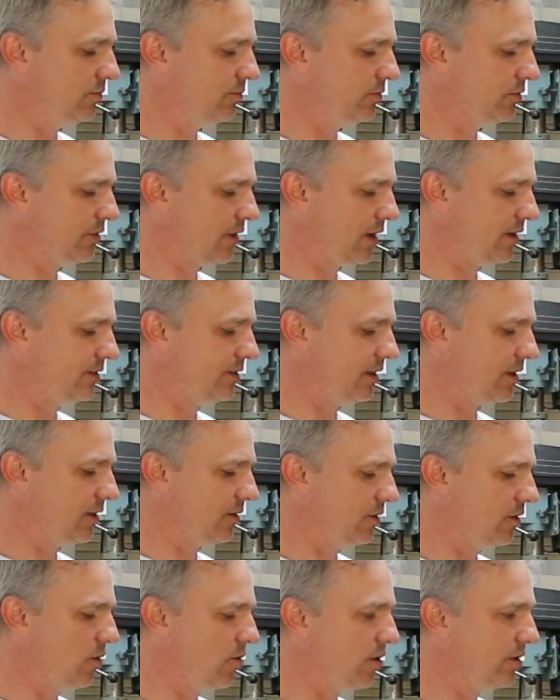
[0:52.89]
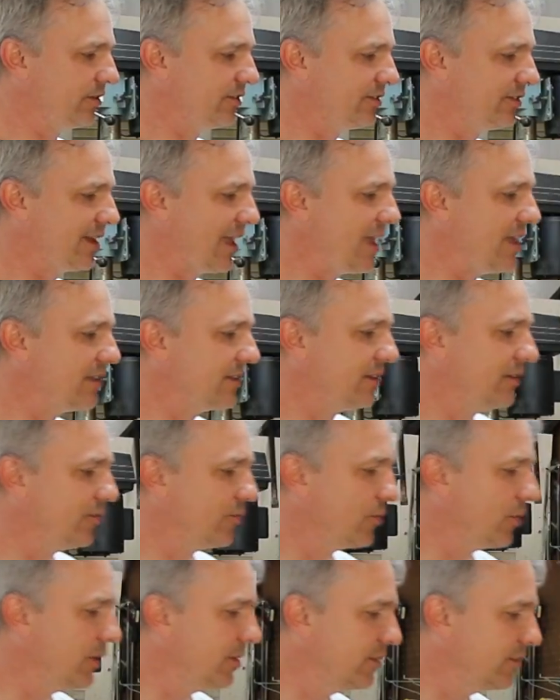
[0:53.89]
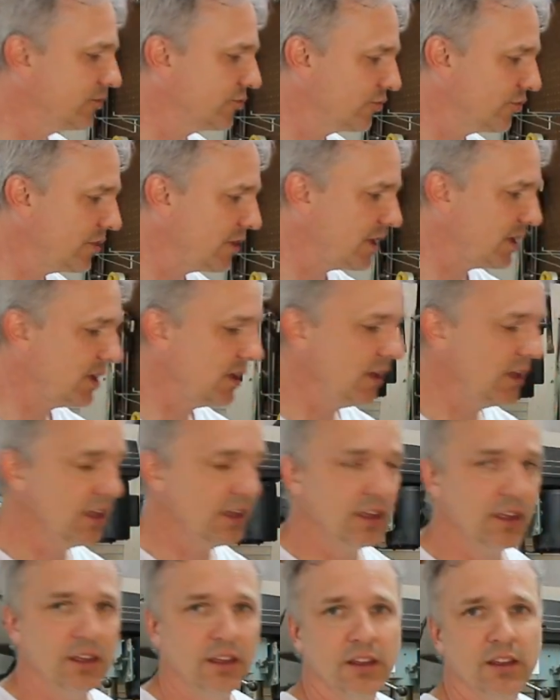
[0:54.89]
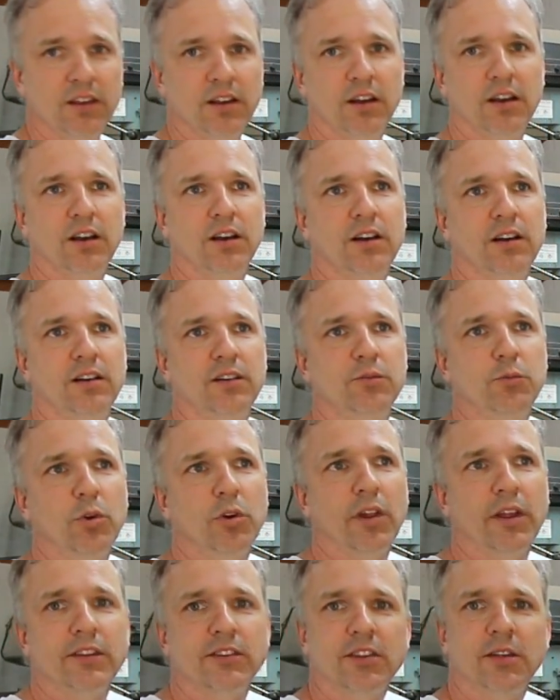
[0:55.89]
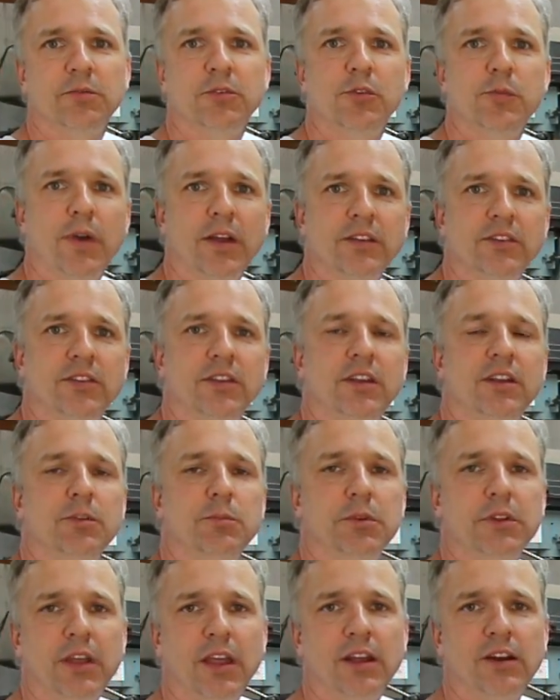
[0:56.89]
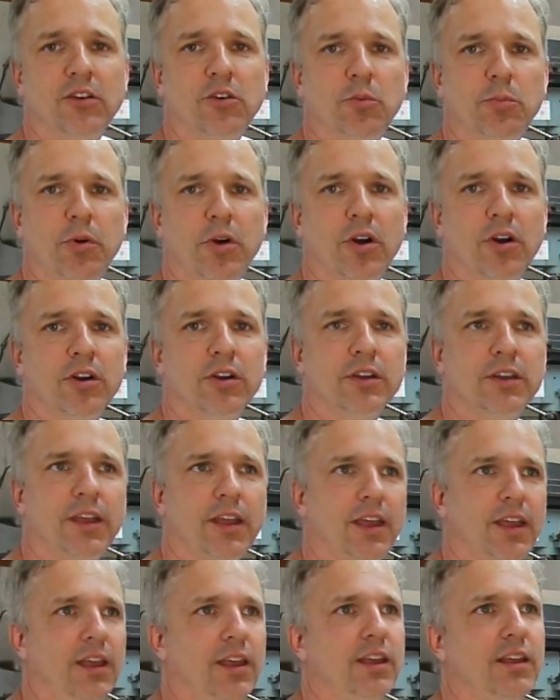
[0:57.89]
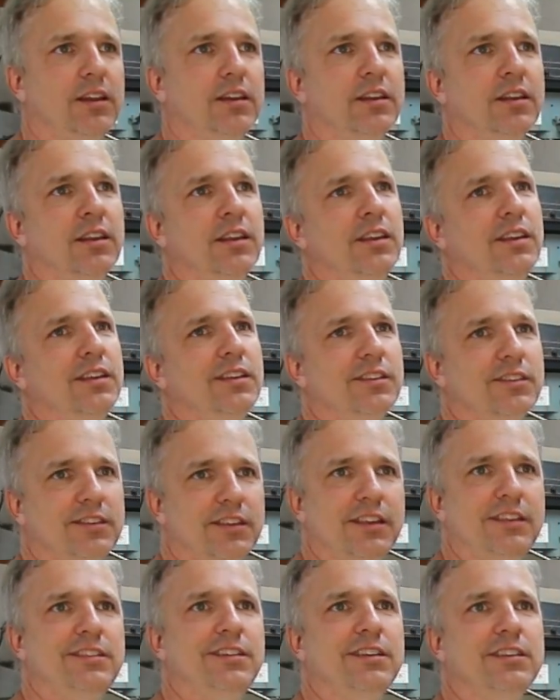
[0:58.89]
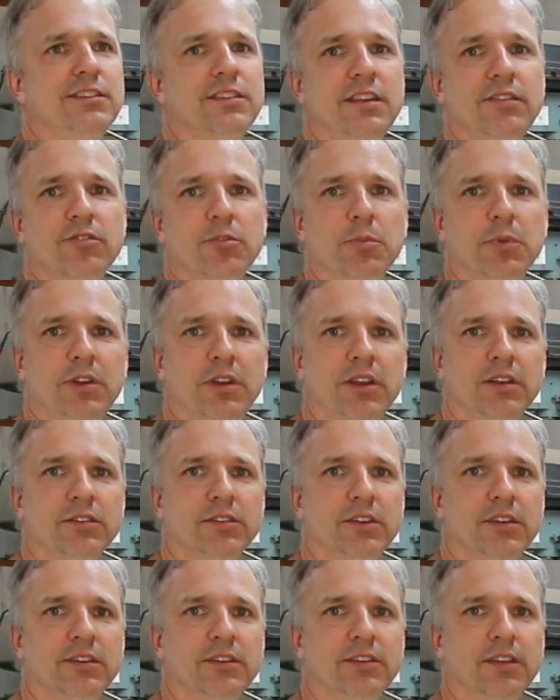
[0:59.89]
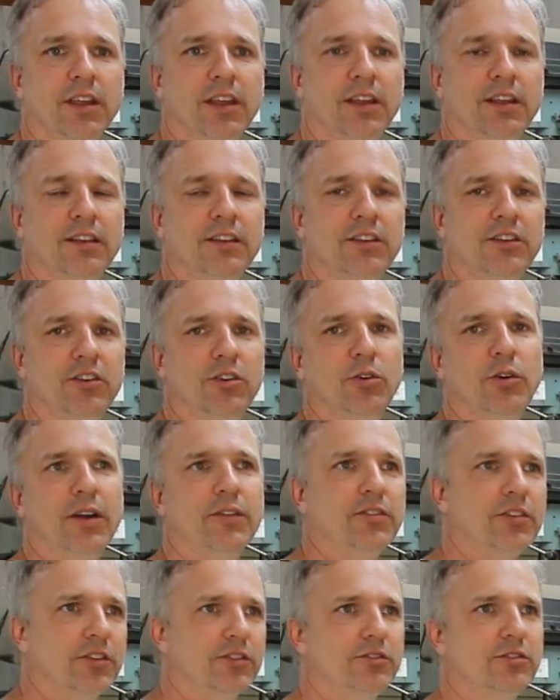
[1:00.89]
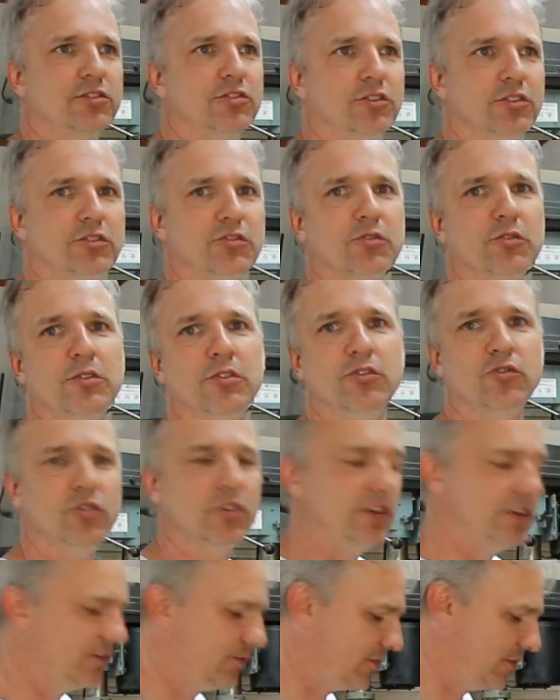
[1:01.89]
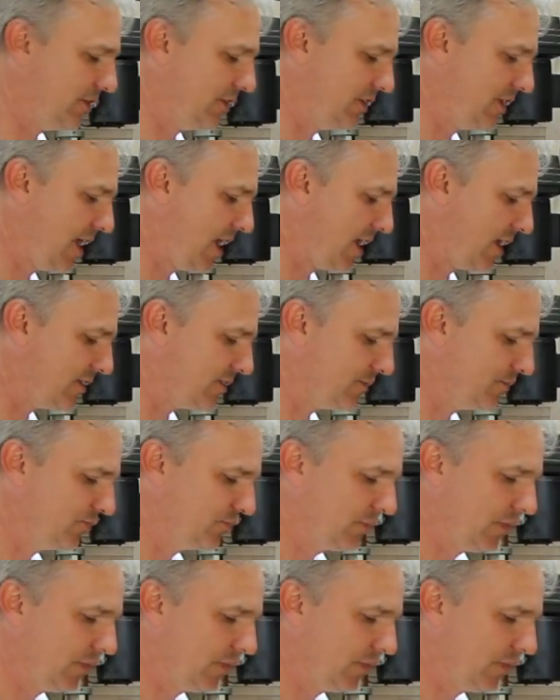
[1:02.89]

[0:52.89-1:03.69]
signs that can go on stakes in front of the tree, more like something you might see at a botanical park, and it's easy to see from a distance and you don't have to search through the trees for the tags.